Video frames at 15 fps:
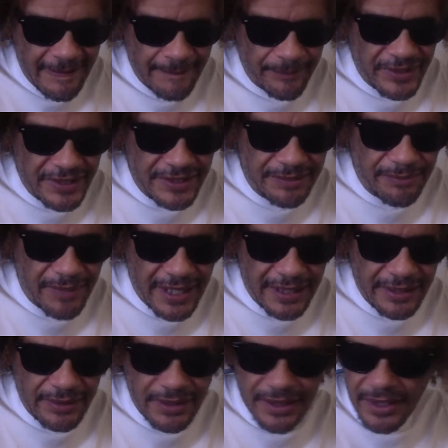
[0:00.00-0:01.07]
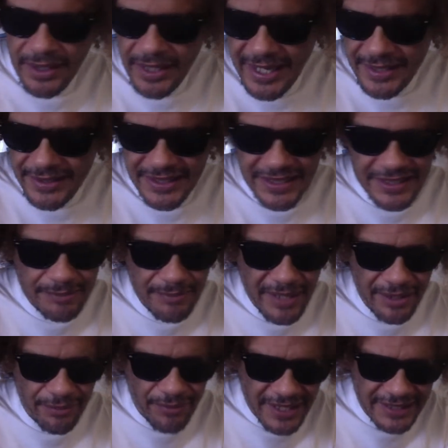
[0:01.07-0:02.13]
is my as is my
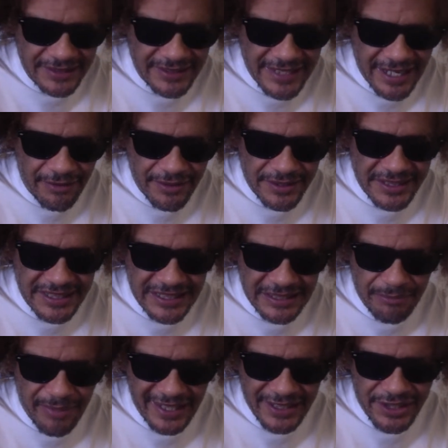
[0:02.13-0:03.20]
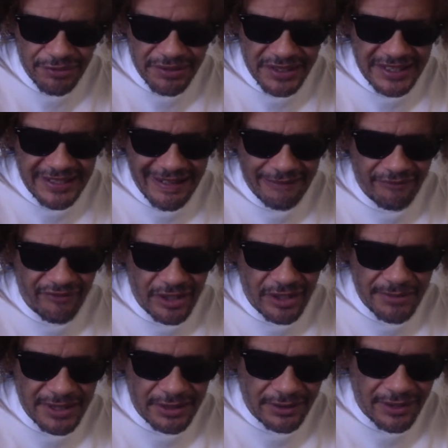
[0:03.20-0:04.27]
right, guaranteed by treaty and
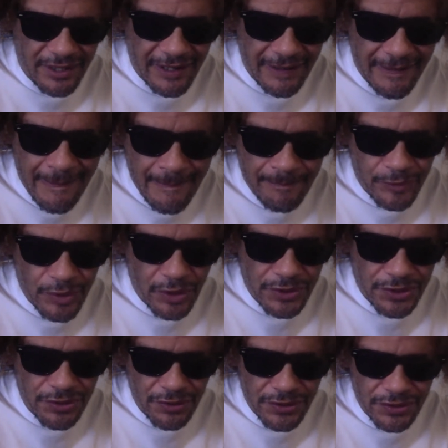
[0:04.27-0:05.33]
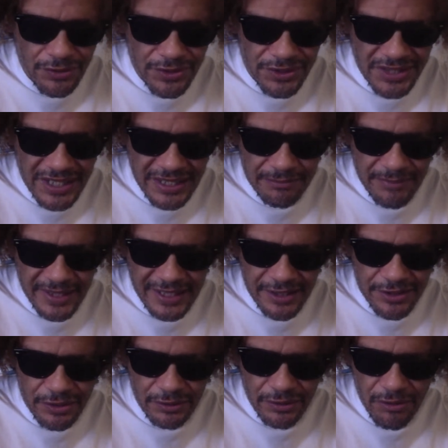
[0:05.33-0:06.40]
fundamental law. Nor church or state may
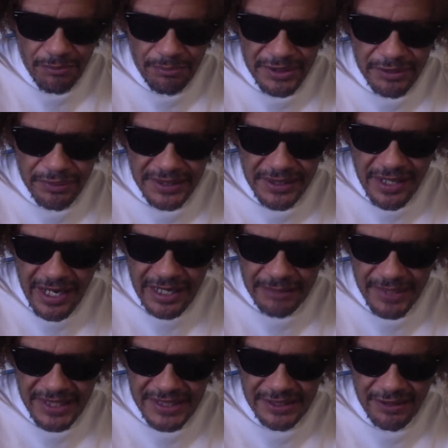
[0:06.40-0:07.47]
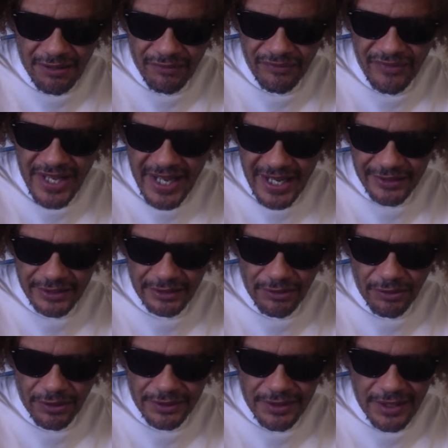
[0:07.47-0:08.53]
interlope between I myself and the
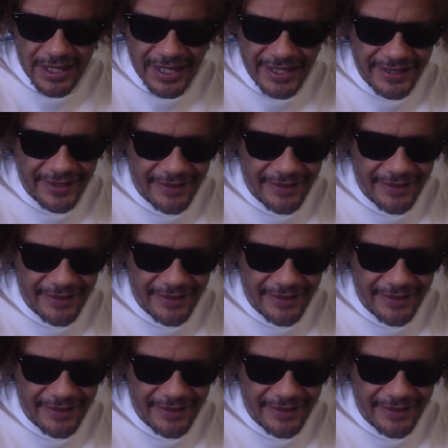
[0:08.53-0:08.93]
Lord God,